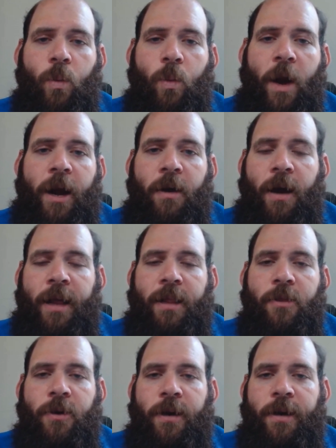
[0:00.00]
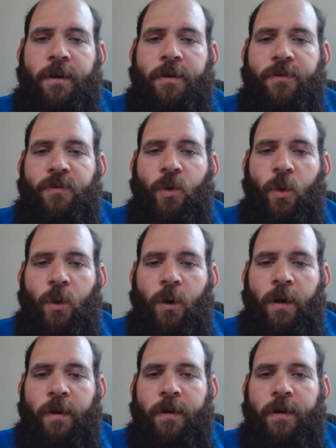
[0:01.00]
where I look
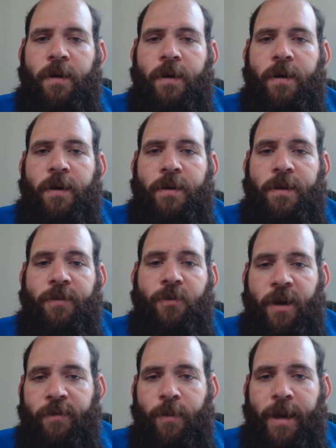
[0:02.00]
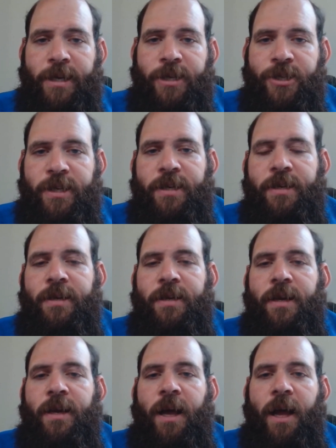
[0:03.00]
for different information.
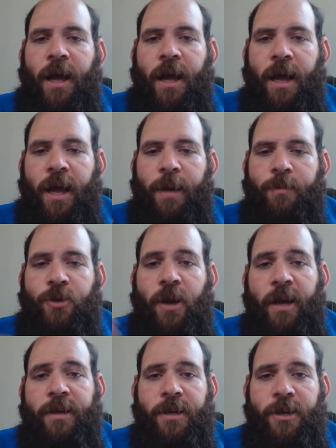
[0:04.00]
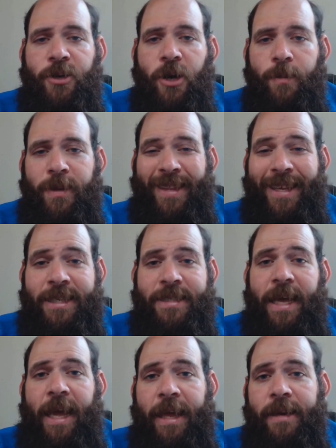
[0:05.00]
I'm trying to determine the
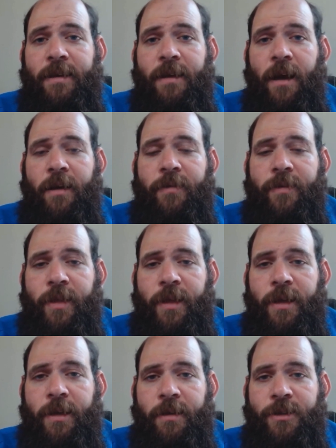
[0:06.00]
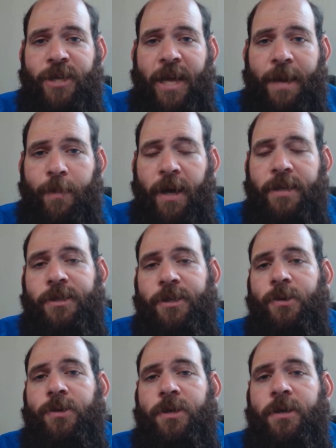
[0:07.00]
intent of the chatbot's
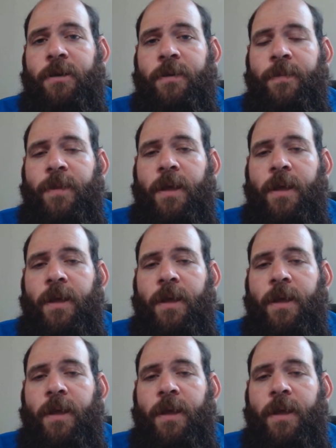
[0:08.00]
user.